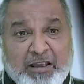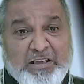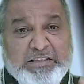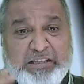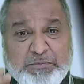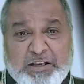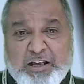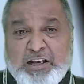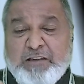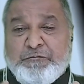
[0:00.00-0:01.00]

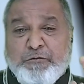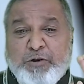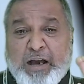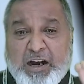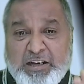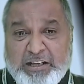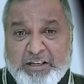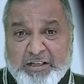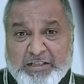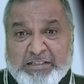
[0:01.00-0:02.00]
Similarly, food
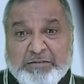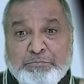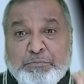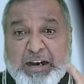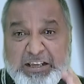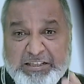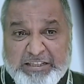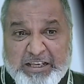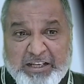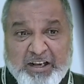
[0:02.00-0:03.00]
articles,
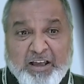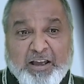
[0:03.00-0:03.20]
medicine,